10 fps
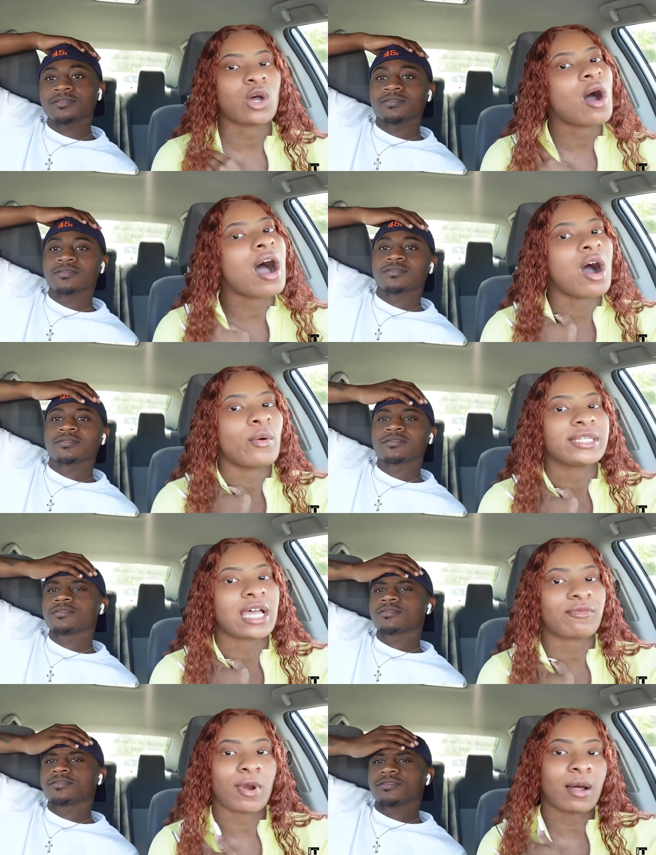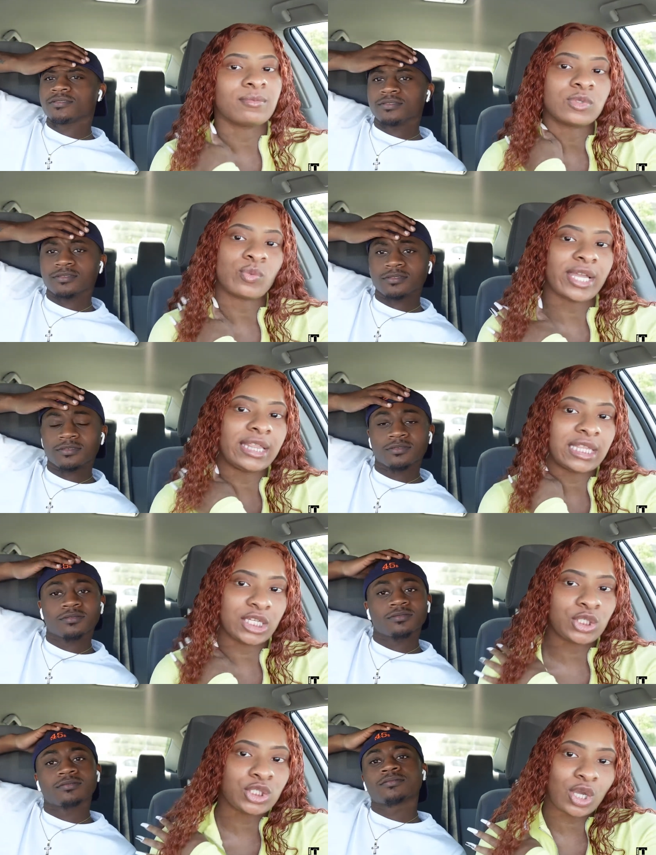Speaker 1: So I always have problems with
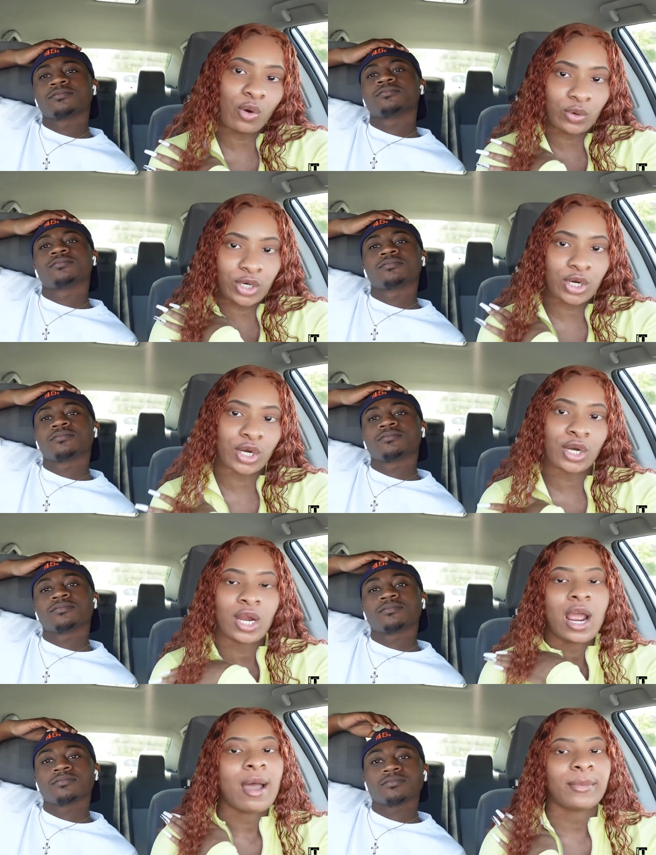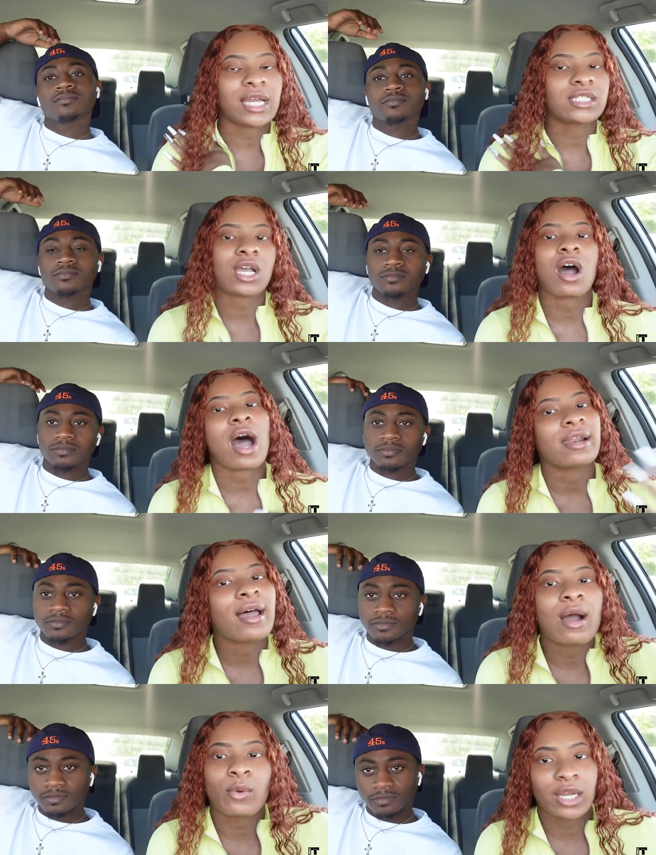this shoulder. Because y'all,
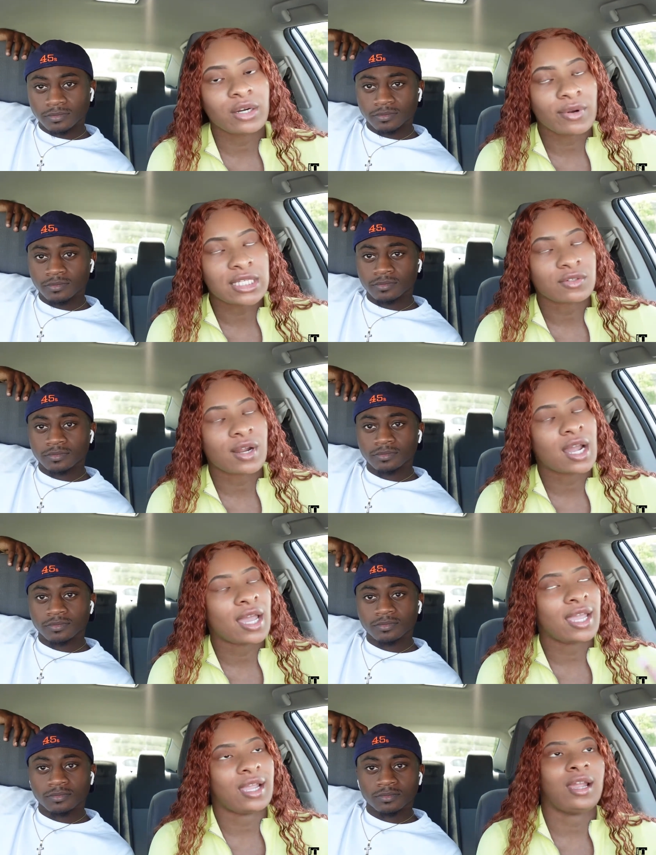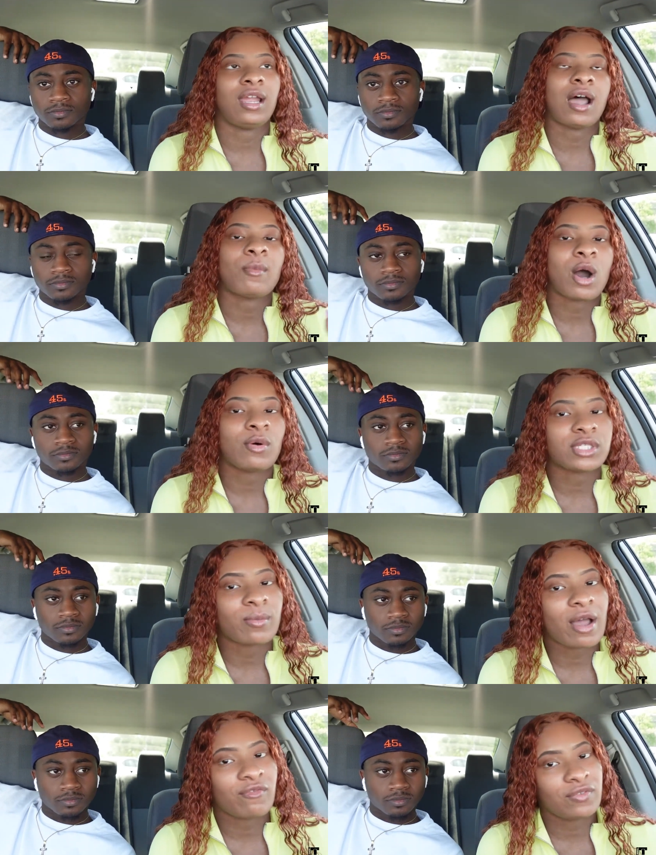I work in a restaurant and I'm always on
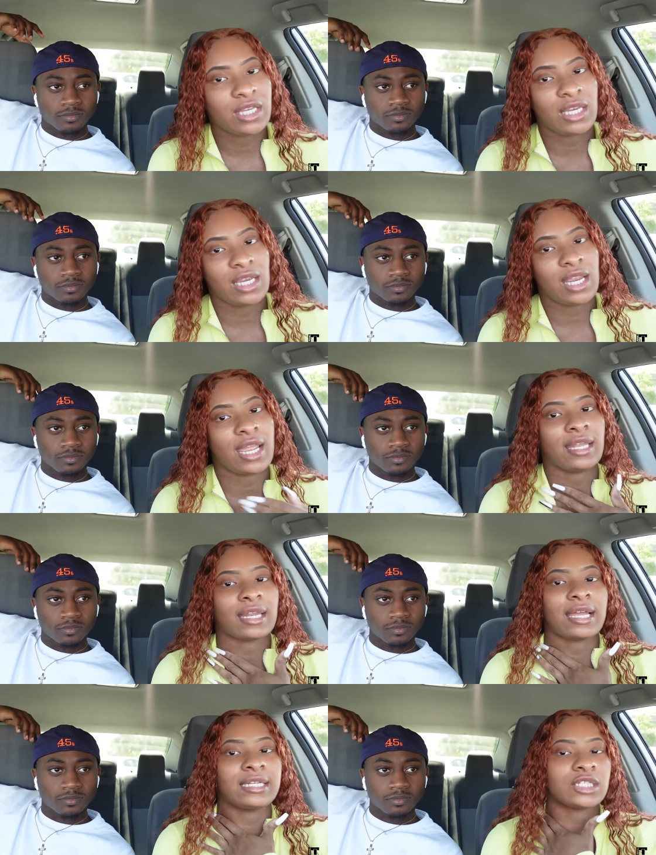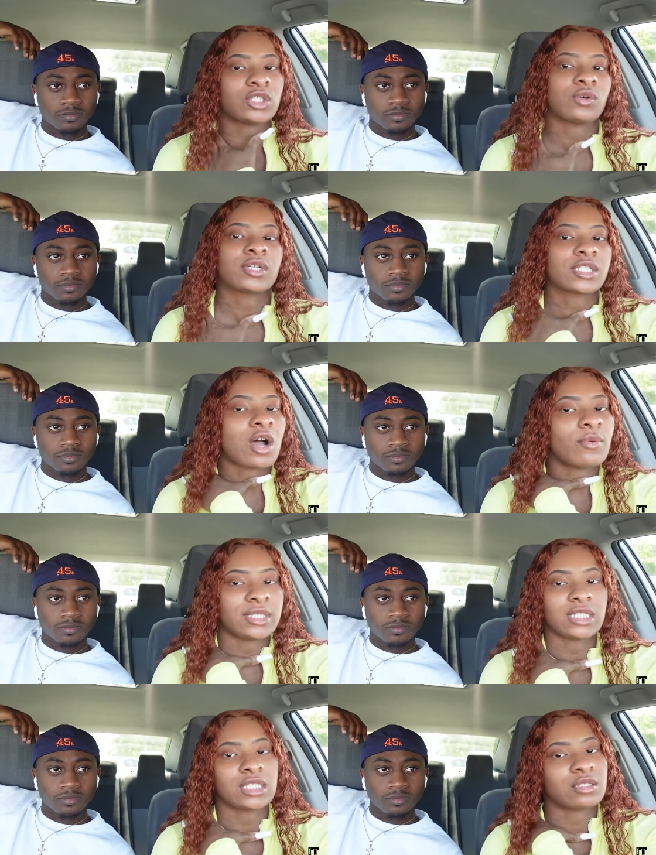my feet. And like this shoulder is
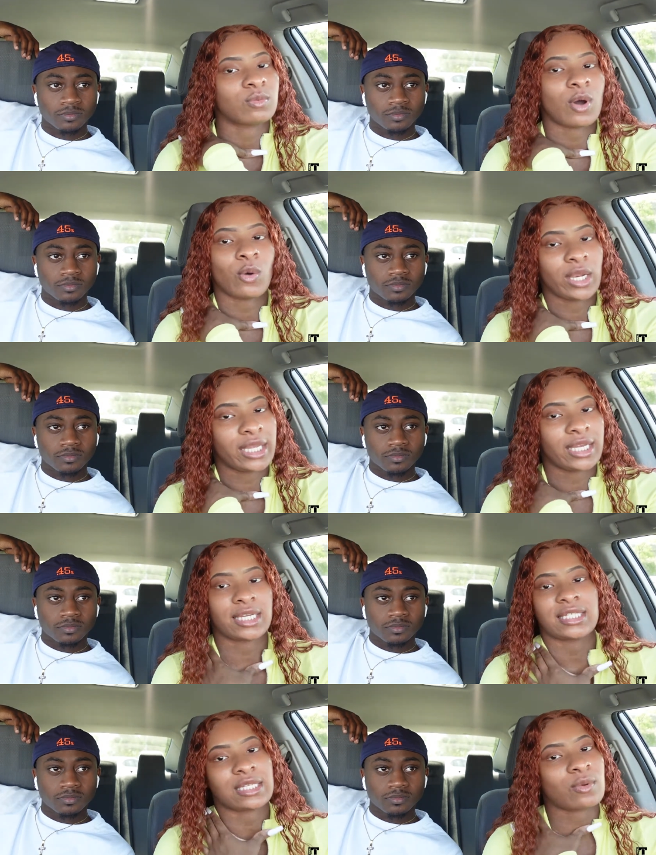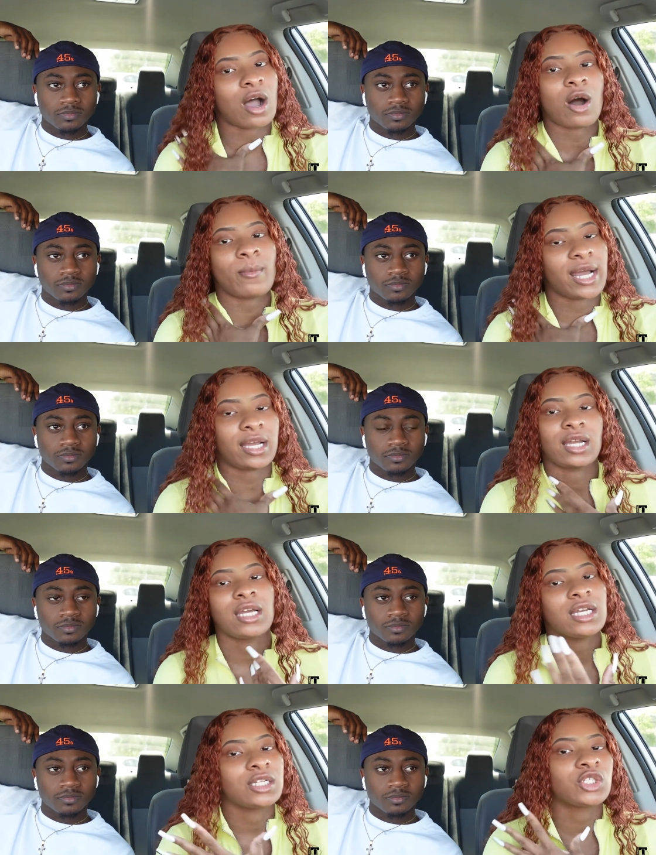always just swollen because that's where all my
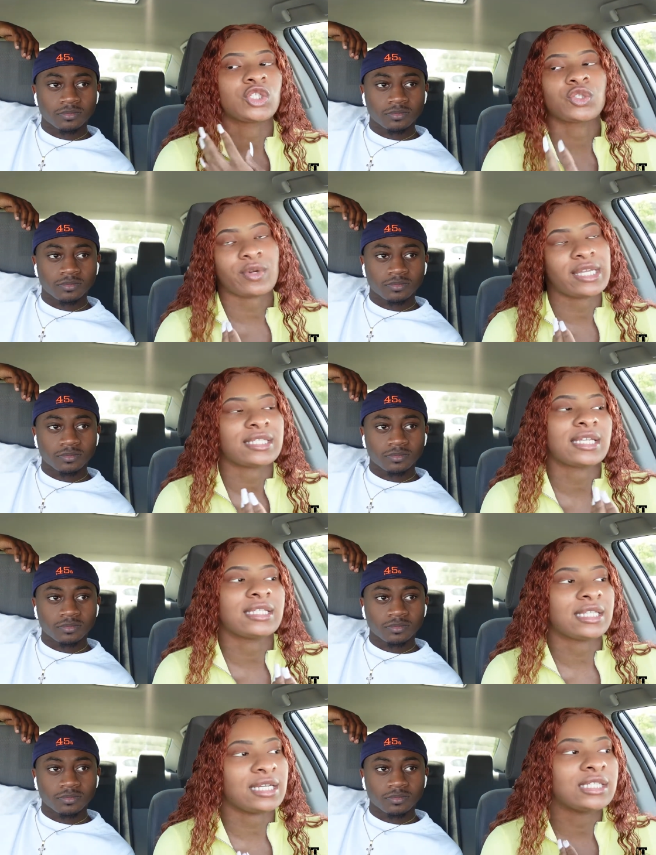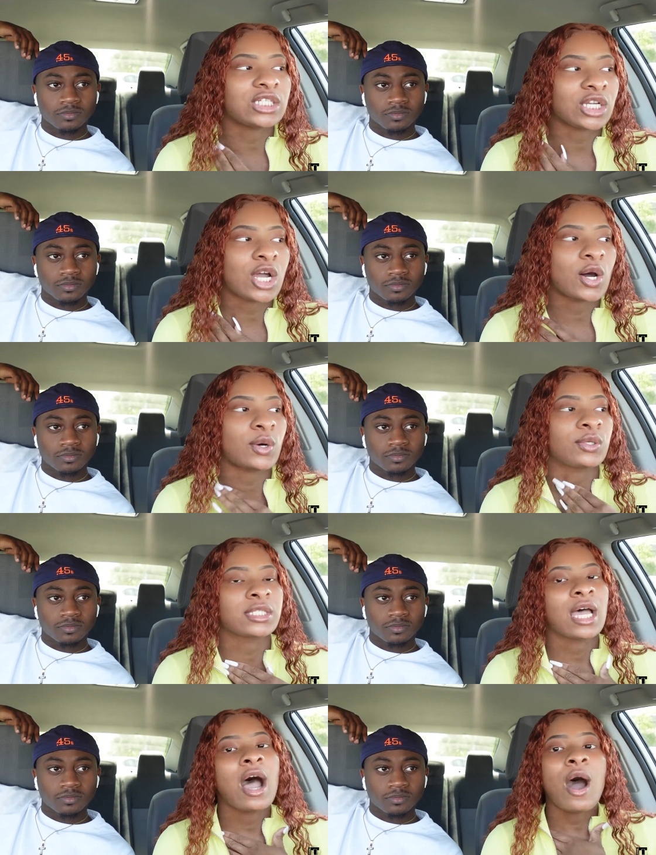stress and tension
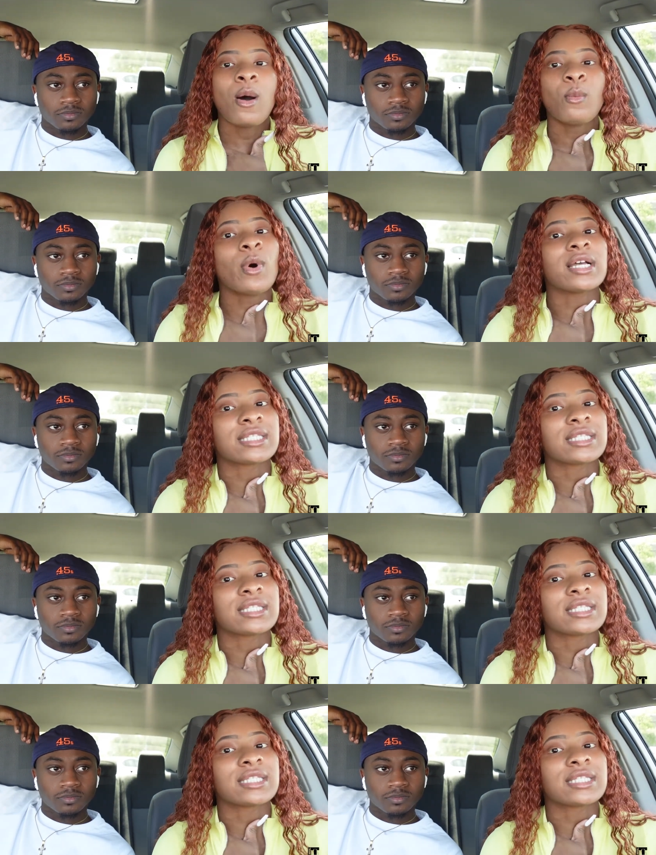goes. Well,